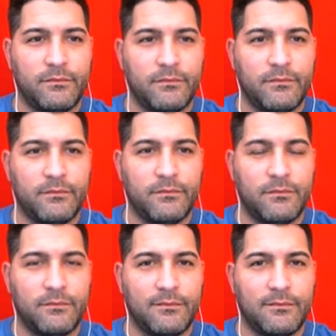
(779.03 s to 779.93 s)

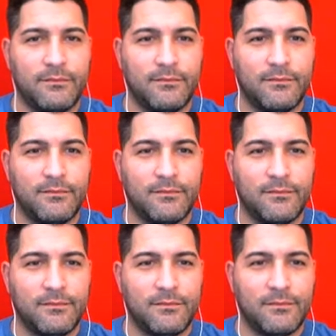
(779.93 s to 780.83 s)

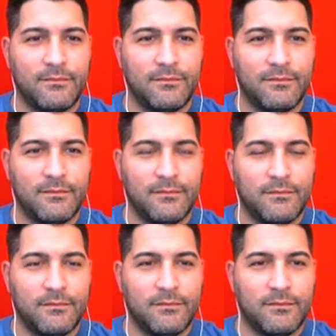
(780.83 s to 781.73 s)

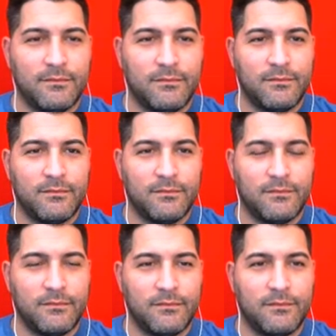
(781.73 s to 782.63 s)

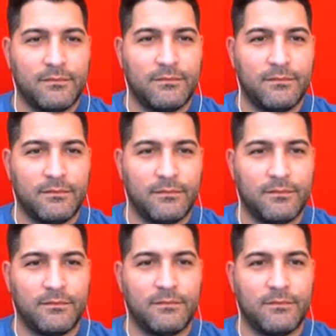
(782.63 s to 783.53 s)

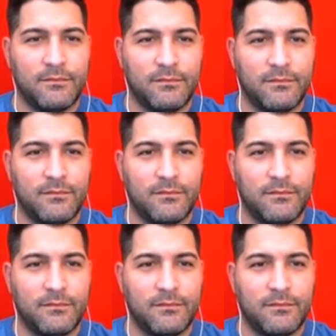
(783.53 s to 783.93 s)
No words are spoken by the person on screen.